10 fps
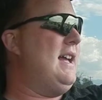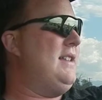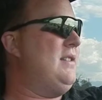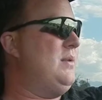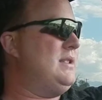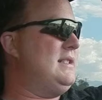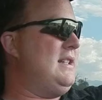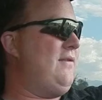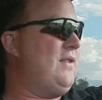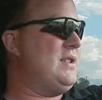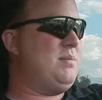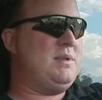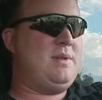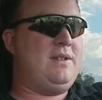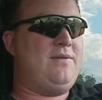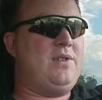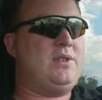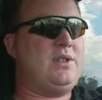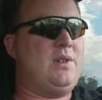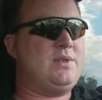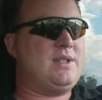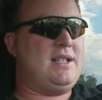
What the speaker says: And there was a difference between fructose